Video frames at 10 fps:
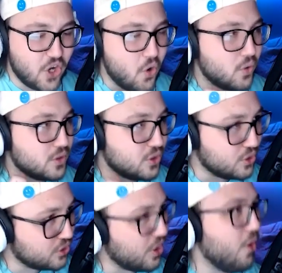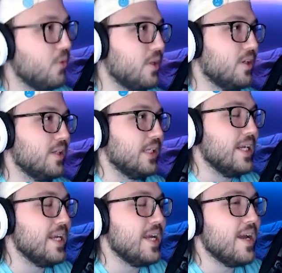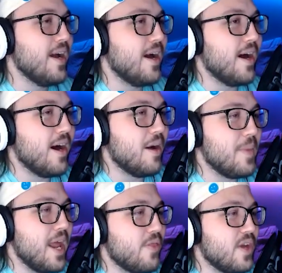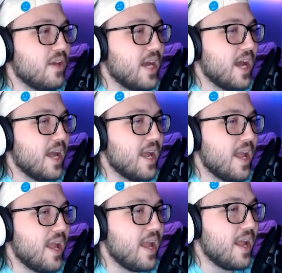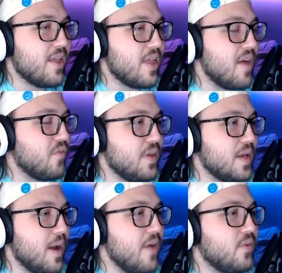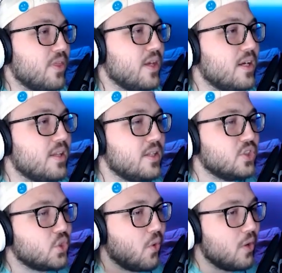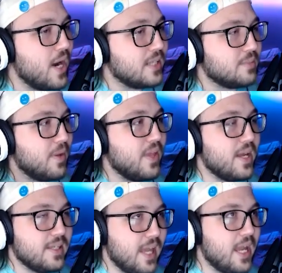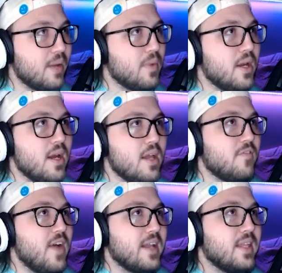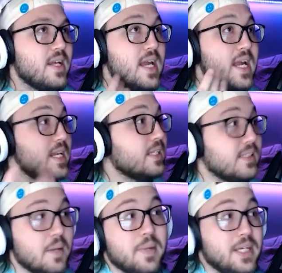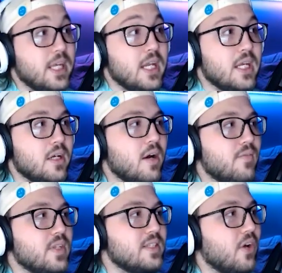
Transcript: so good. And I think that the story wise about that game, the fact that it is the beginning of the Zelda